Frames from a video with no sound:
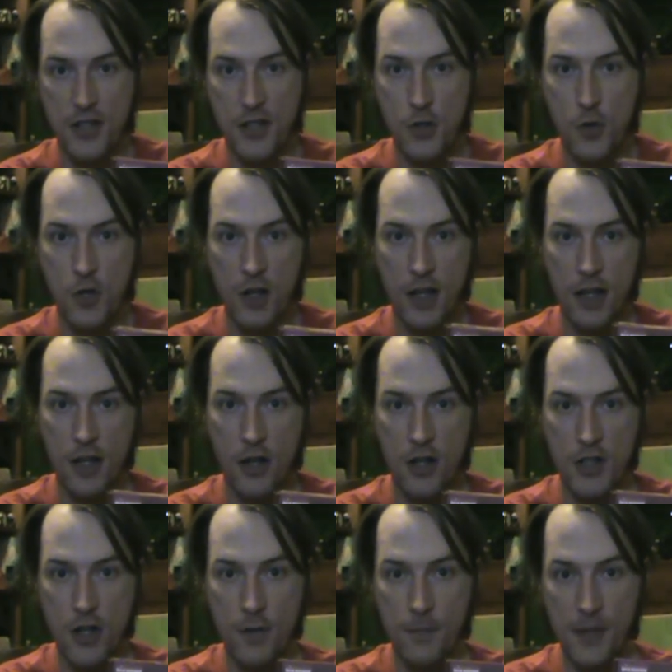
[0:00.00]

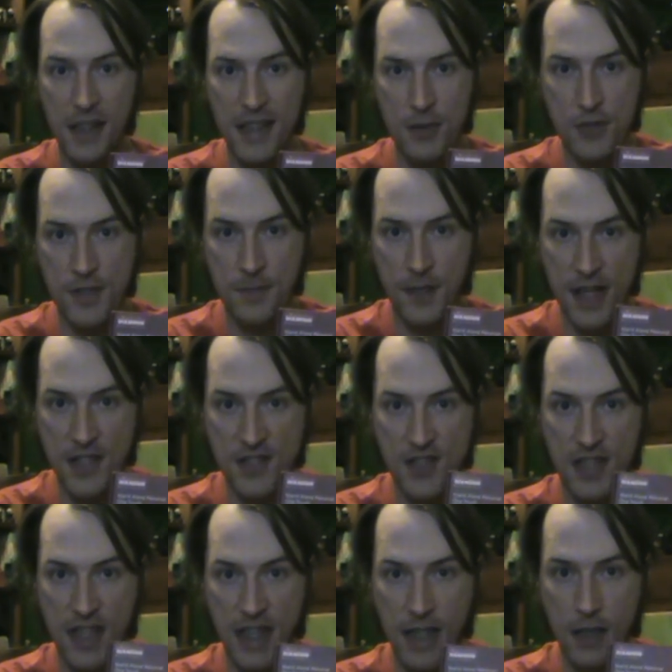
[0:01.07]
your video device
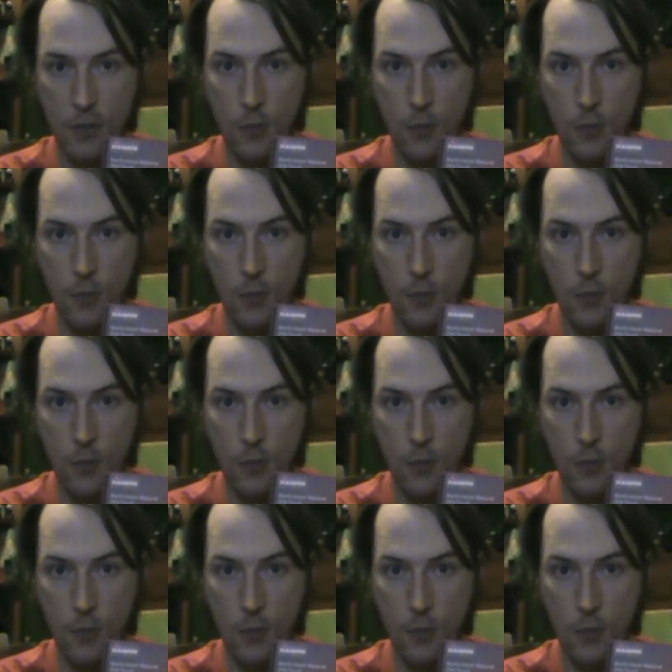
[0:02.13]
thing,